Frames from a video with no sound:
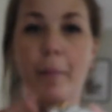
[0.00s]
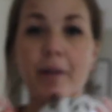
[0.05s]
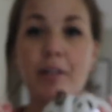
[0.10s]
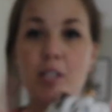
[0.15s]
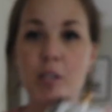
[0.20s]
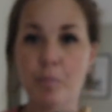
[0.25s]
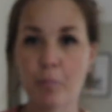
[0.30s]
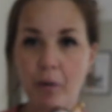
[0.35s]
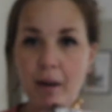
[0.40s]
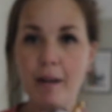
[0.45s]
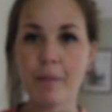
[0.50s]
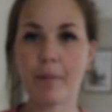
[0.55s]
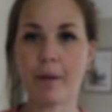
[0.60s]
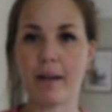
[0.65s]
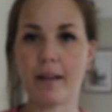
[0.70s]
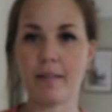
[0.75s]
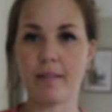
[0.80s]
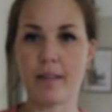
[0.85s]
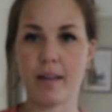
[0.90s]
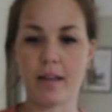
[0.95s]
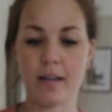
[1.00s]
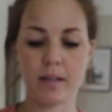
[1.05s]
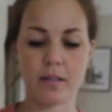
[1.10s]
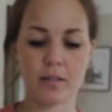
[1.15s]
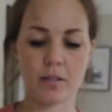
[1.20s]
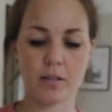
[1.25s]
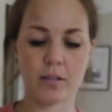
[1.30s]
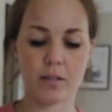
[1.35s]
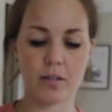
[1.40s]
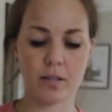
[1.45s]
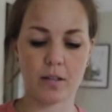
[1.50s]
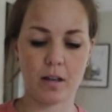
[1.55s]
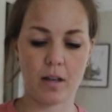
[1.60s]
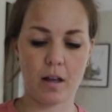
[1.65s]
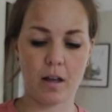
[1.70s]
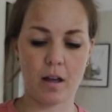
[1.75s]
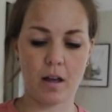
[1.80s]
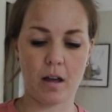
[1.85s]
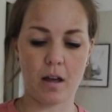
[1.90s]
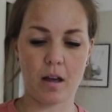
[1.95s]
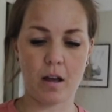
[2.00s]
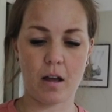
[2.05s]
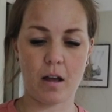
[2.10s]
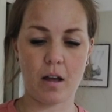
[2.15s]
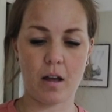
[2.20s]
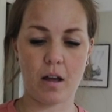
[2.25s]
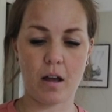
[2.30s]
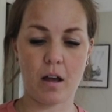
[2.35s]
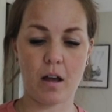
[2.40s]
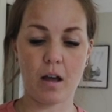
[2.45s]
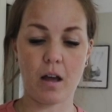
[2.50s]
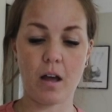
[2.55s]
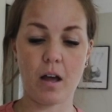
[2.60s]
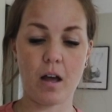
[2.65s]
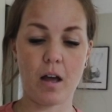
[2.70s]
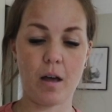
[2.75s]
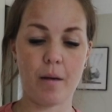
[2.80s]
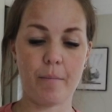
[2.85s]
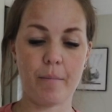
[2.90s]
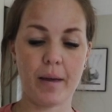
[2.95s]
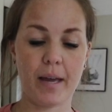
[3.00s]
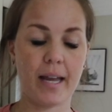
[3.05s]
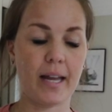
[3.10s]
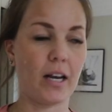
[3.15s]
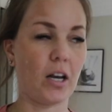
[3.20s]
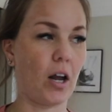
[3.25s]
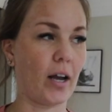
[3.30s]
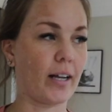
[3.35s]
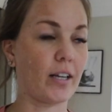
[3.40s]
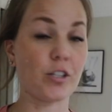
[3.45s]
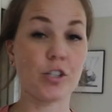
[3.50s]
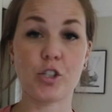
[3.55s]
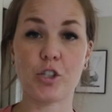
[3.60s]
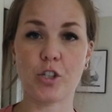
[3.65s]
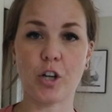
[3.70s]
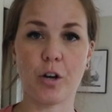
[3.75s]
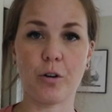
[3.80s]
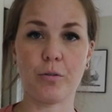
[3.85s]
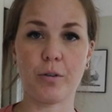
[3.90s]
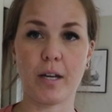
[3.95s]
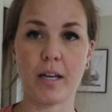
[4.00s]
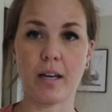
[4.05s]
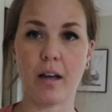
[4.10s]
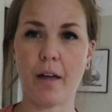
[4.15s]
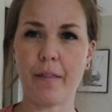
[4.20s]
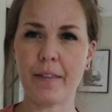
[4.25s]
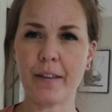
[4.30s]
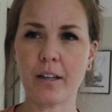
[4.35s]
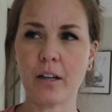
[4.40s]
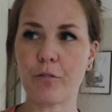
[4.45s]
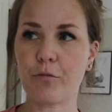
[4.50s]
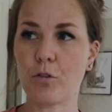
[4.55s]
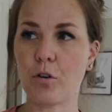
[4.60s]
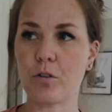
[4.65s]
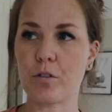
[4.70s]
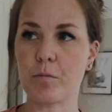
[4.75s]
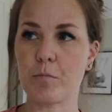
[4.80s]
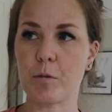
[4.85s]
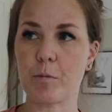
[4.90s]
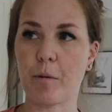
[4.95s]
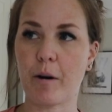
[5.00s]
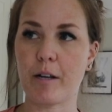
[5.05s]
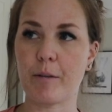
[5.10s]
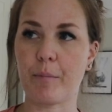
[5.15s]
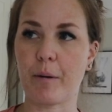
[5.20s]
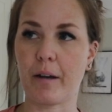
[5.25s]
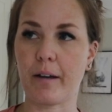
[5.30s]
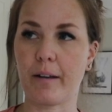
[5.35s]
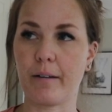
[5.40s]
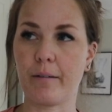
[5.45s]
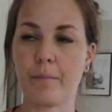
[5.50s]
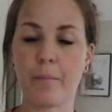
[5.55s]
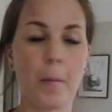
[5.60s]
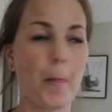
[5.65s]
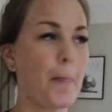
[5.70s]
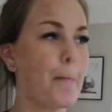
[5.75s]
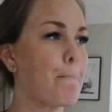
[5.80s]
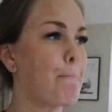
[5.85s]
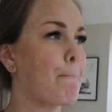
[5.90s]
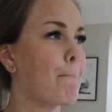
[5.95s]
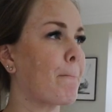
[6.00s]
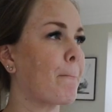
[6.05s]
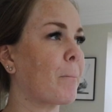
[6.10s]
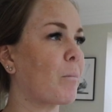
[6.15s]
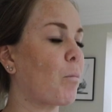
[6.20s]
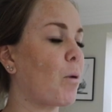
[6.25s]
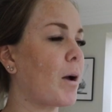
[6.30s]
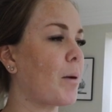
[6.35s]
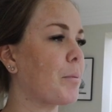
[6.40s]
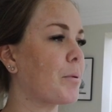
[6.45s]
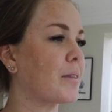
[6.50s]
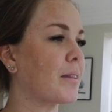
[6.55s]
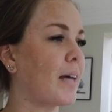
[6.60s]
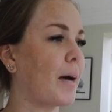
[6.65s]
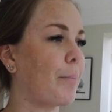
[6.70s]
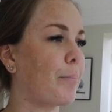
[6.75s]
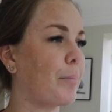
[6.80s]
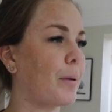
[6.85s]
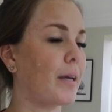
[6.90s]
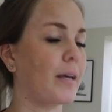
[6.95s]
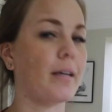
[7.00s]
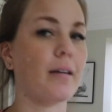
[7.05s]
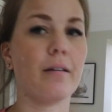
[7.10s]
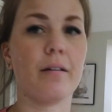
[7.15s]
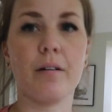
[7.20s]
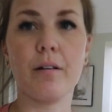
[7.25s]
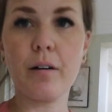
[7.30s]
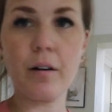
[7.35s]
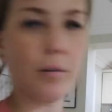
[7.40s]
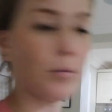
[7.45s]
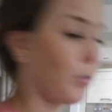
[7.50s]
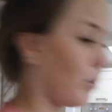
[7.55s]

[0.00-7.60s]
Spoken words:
gonna spray paint this in like a stony. I think I've got some spray paint. Where would that be? Hold